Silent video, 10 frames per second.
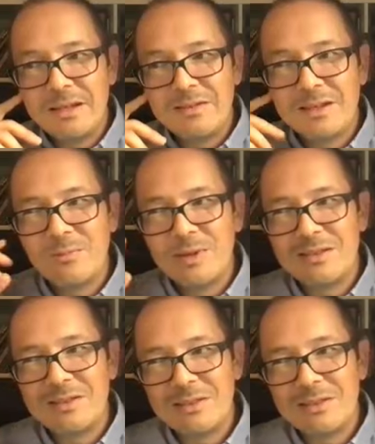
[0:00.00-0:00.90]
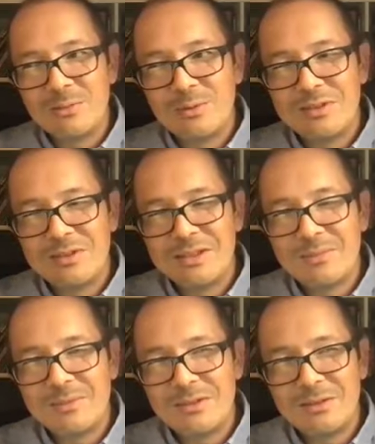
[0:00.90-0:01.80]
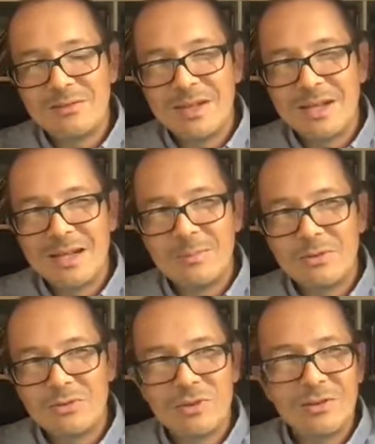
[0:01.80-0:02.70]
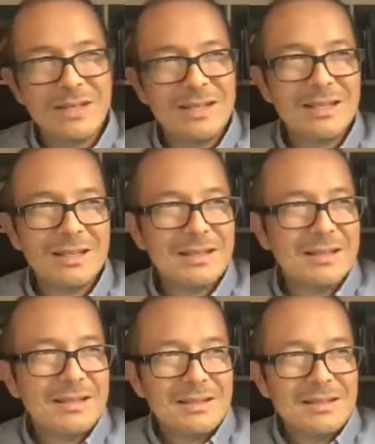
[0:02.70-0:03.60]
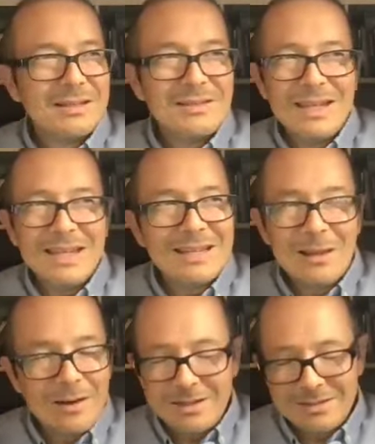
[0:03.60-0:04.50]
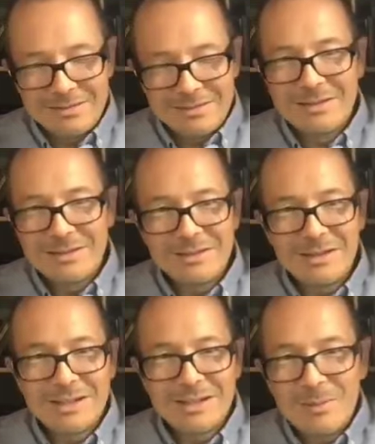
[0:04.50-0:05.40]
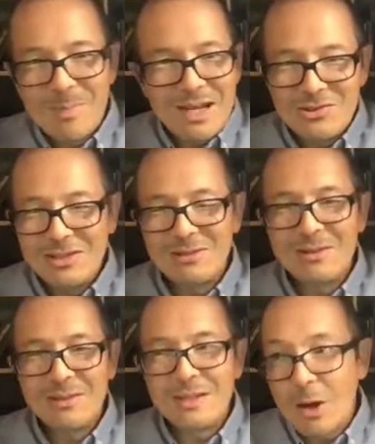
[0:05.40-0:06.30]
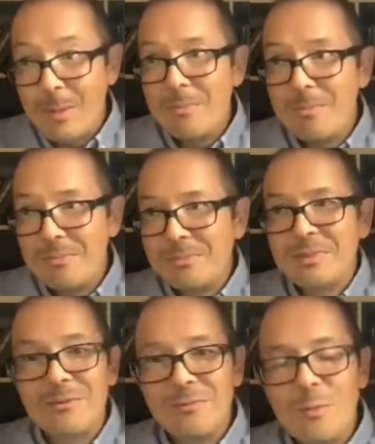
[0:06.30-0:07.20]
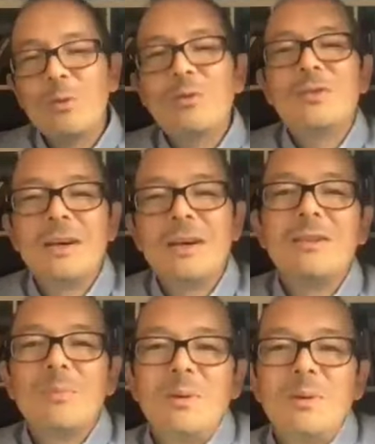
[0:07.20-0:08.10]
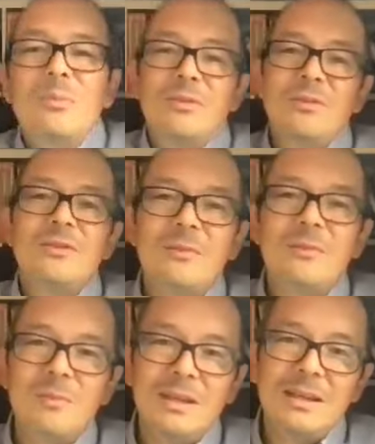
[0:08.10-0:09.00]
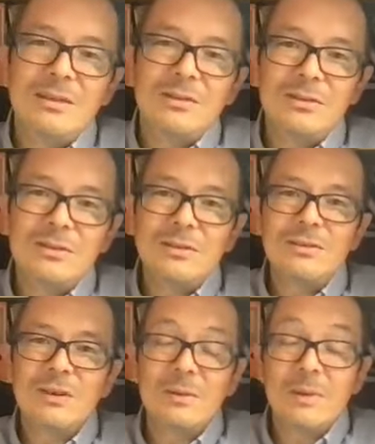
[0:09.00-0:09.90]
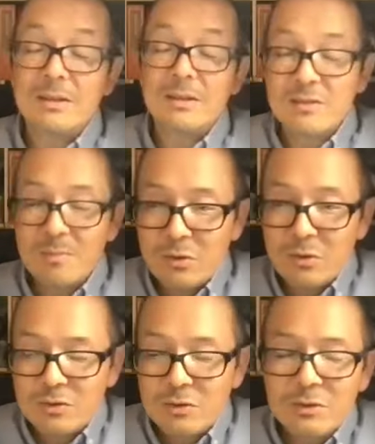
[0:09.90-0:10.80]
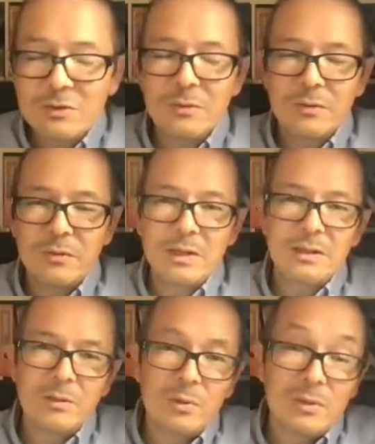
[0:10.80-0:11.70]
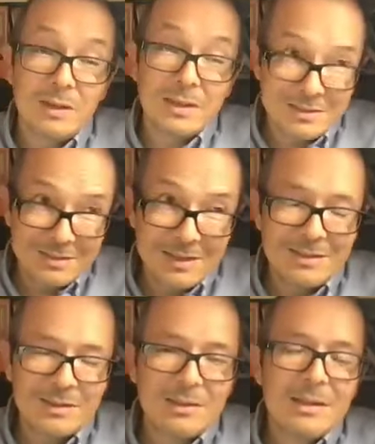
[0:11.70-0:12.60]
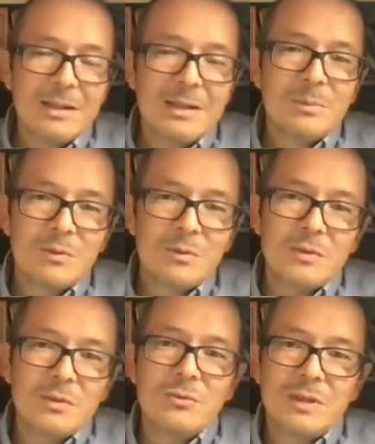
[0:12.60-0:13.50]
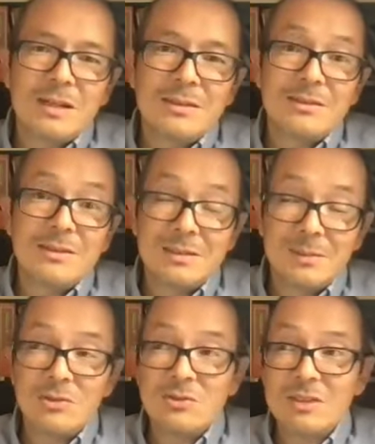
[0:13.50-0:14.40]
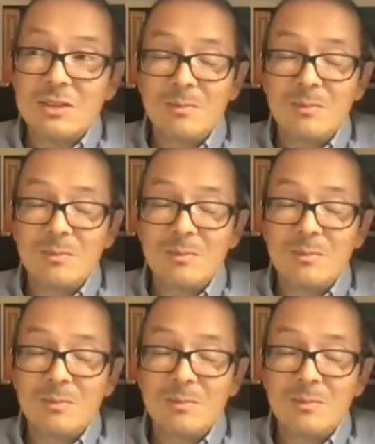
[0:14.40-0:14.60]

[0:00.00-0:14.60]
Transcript: in some ways, the awards set up this sort of arbitrary deadline, like an imaginary thing that forces other people to submit at a certain time. And it's the most useful thing in the world I can say as a professional artist, is someone just